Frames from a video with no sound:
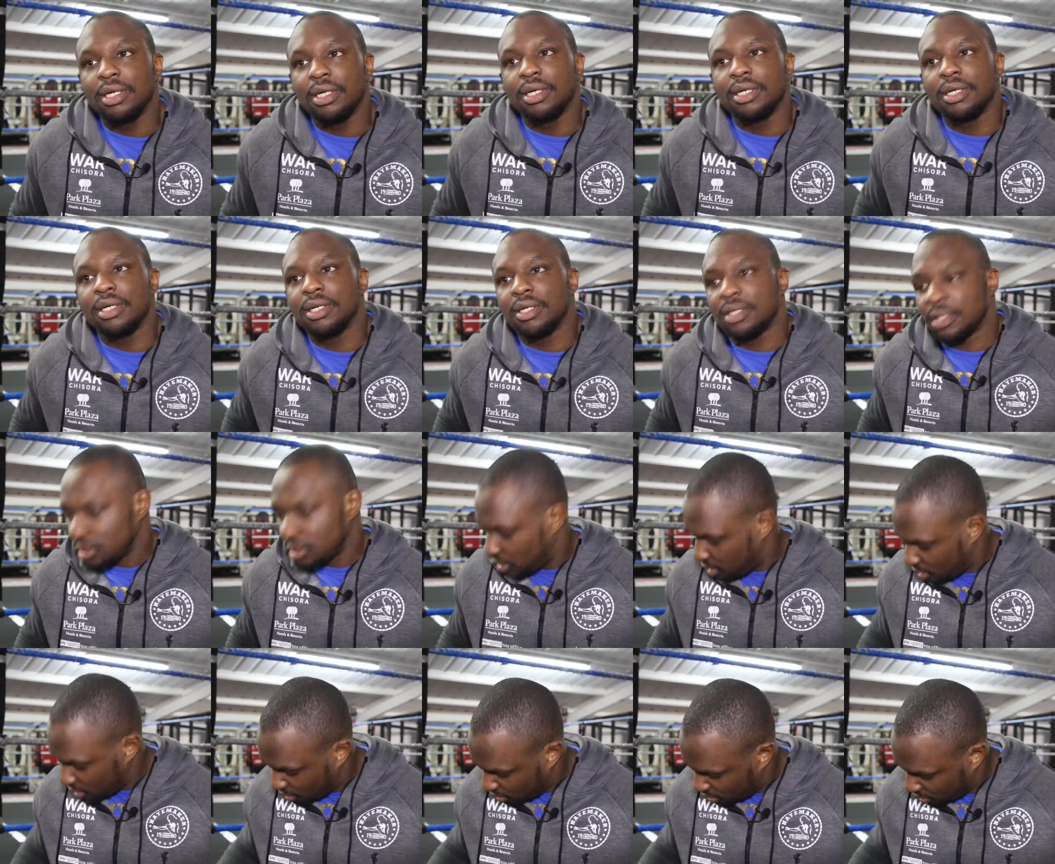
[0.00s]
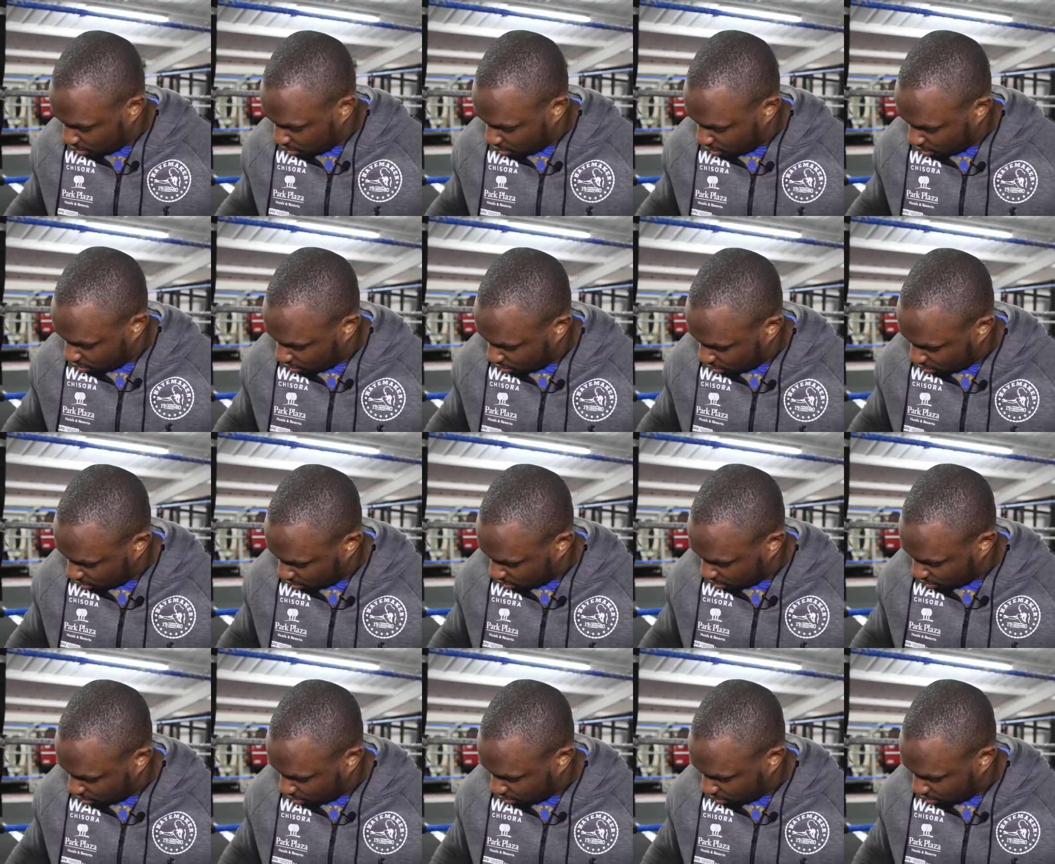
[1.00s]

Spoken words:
(no one is talking)